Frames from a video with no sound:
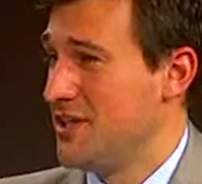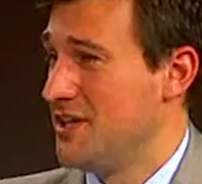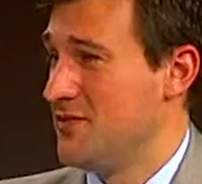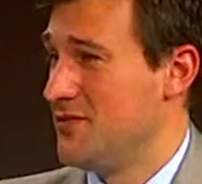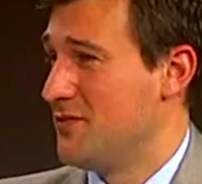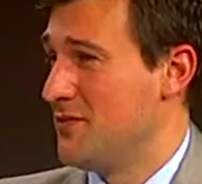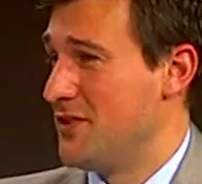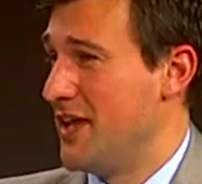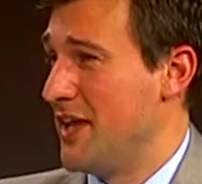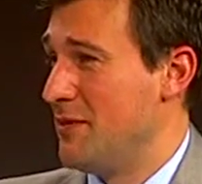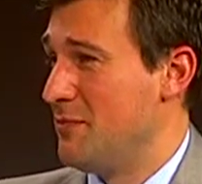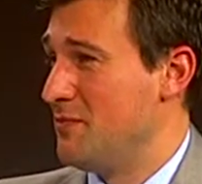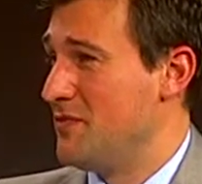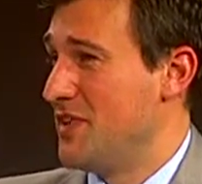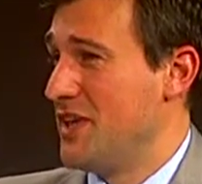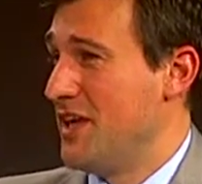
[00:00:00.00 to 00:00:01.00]
for
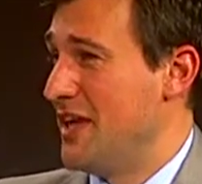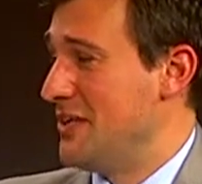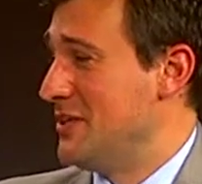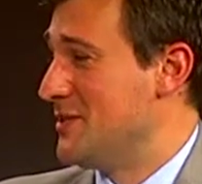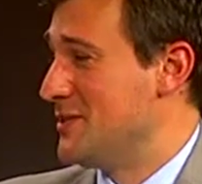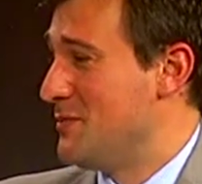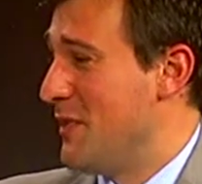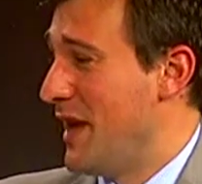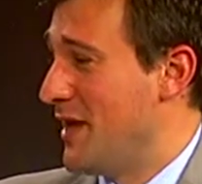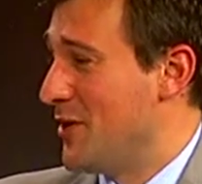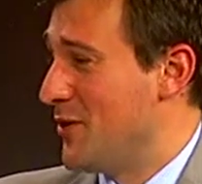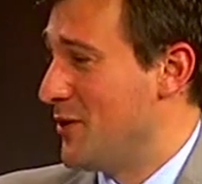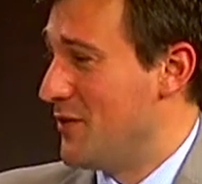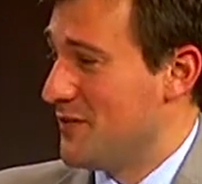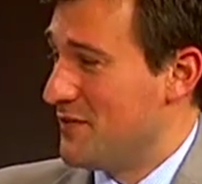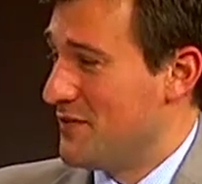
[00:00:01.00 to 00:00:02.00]
them, it doesn't
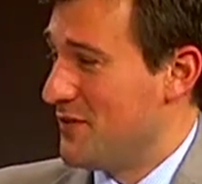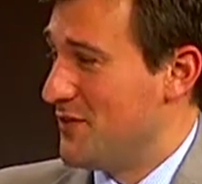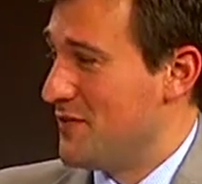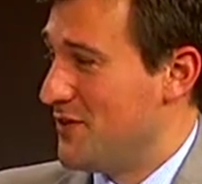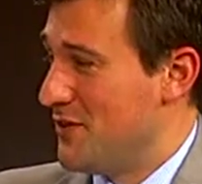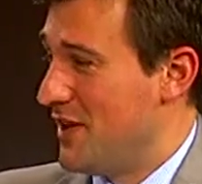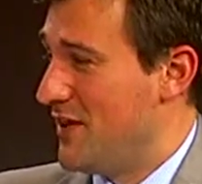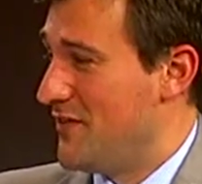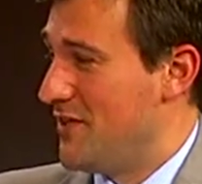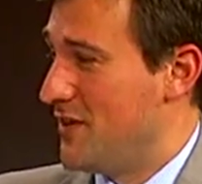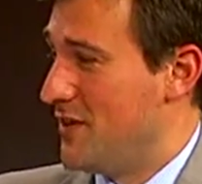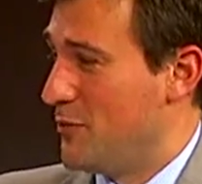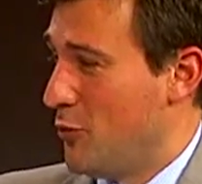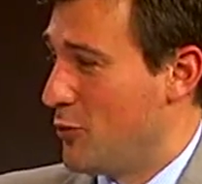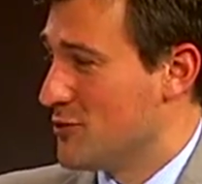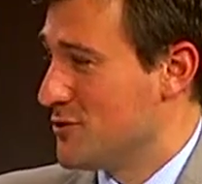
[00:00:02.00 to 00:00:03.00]
matter if you have
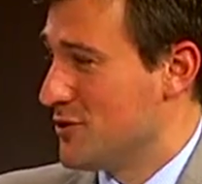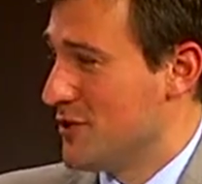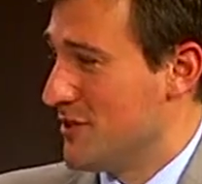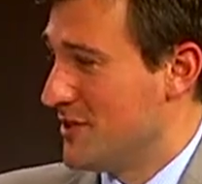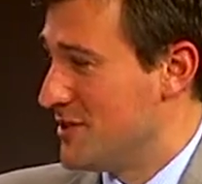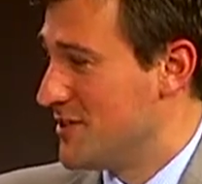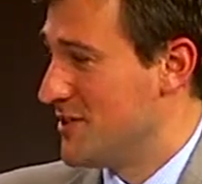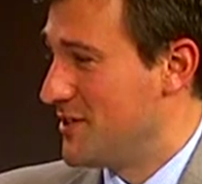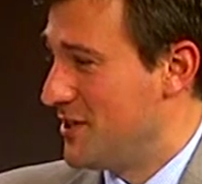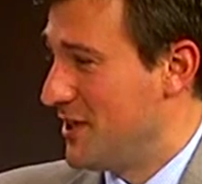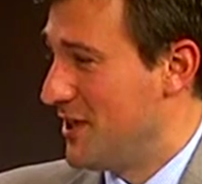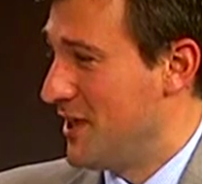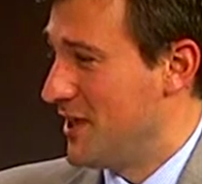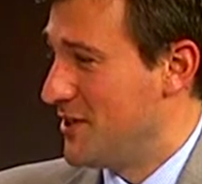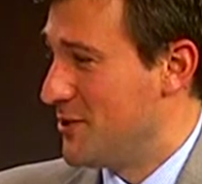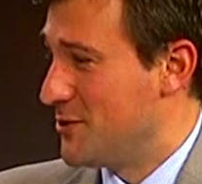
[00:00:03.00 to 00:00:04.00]
a Porchlight insignia
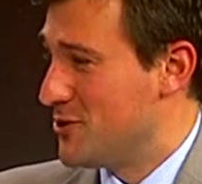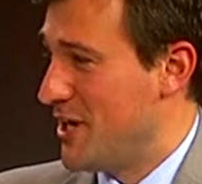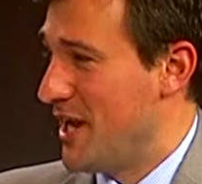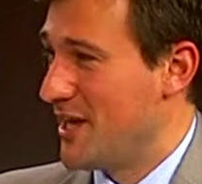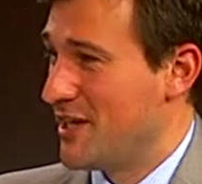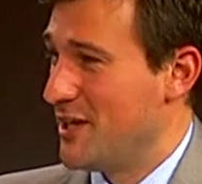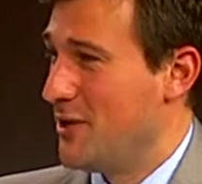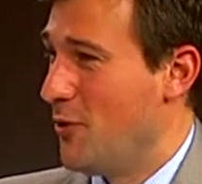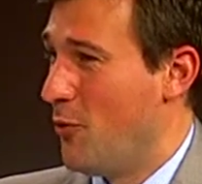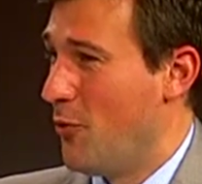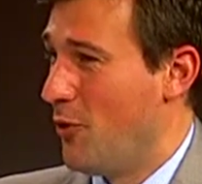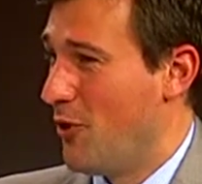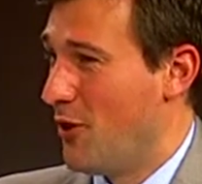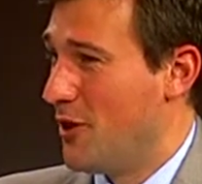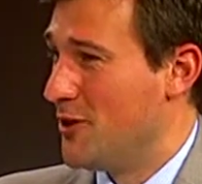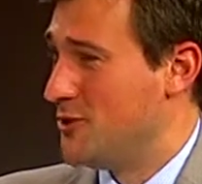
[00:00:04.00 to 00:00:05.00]
on your jacket
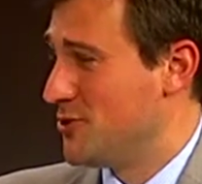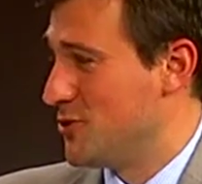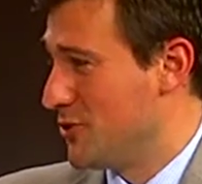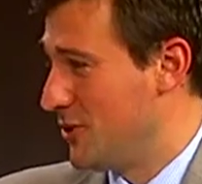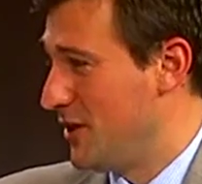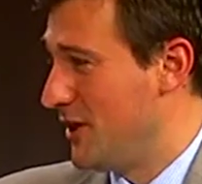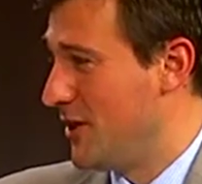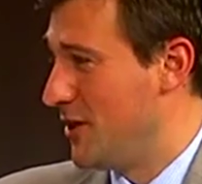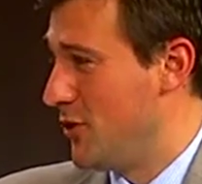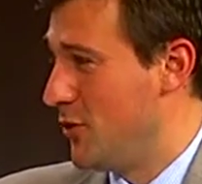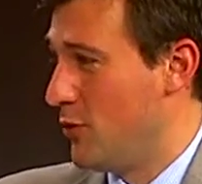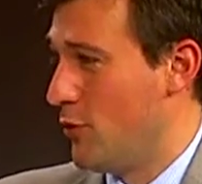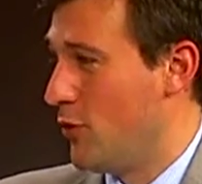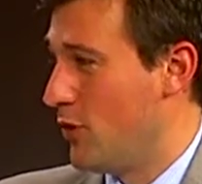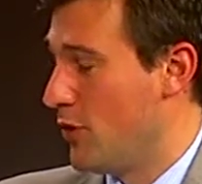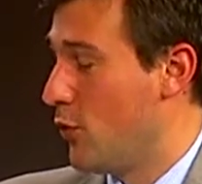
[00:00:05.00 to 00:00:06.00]
or a Sugar Hill
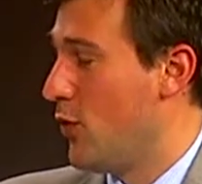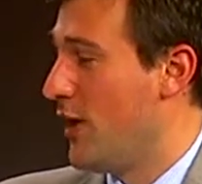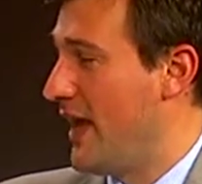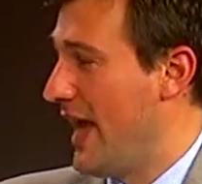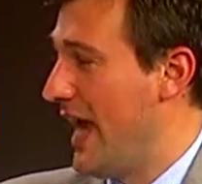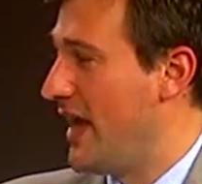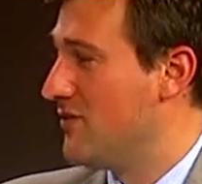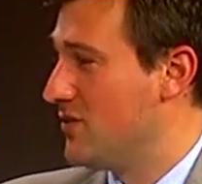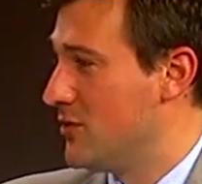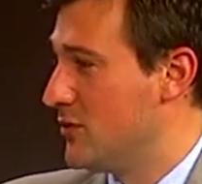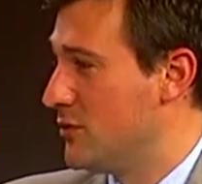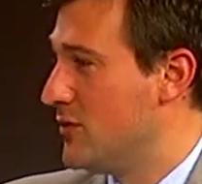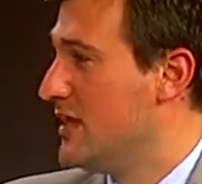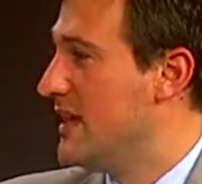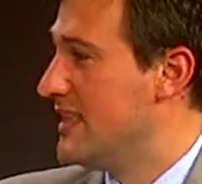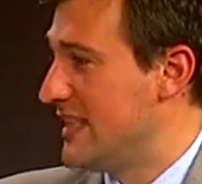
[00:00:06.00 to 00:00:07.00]
or what have
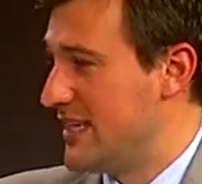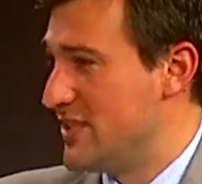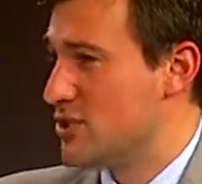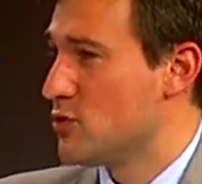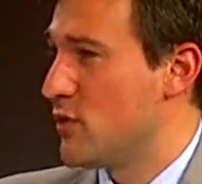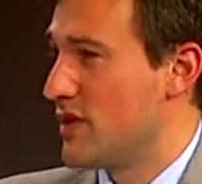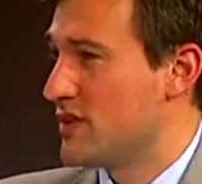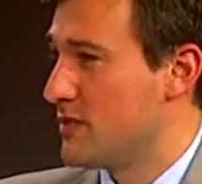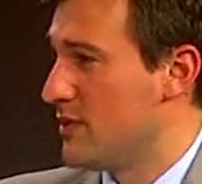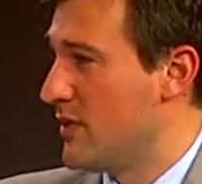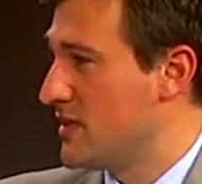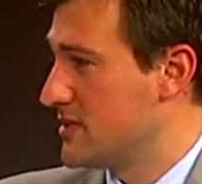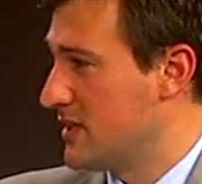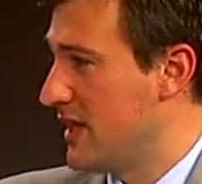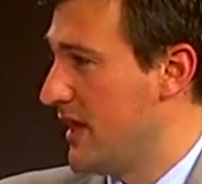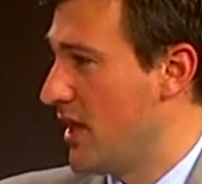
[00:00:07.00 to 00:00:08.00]
you. They just want the
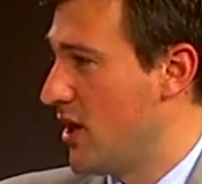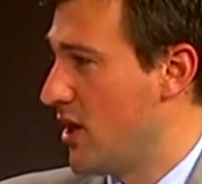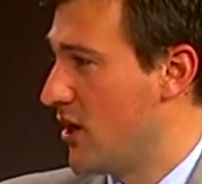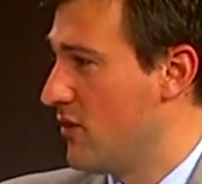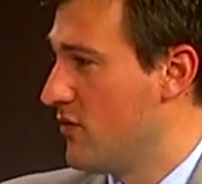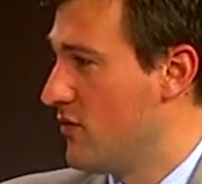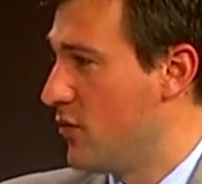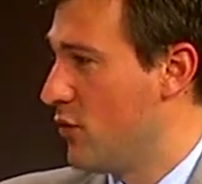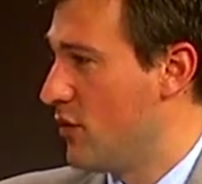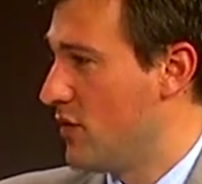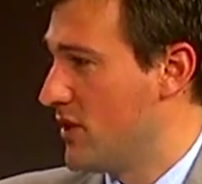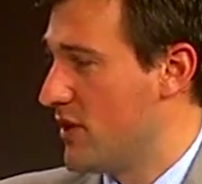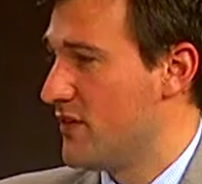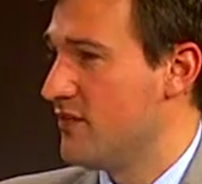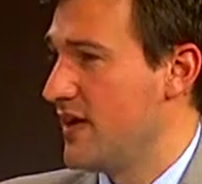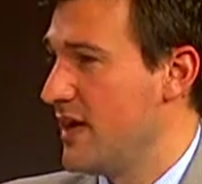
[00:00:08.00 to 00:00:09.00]
best care for
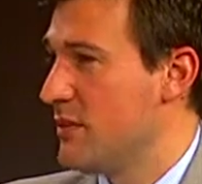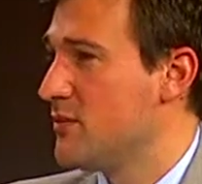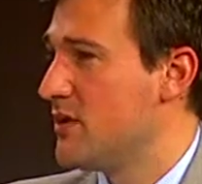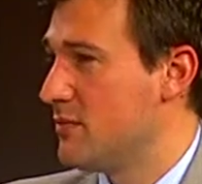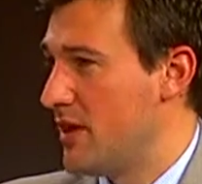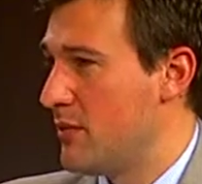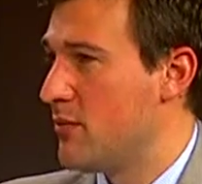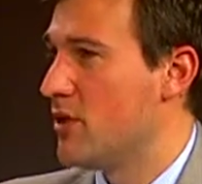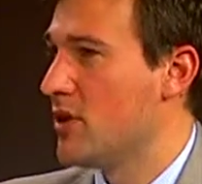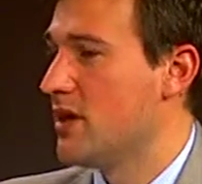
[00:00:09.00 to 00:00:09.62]
their family member.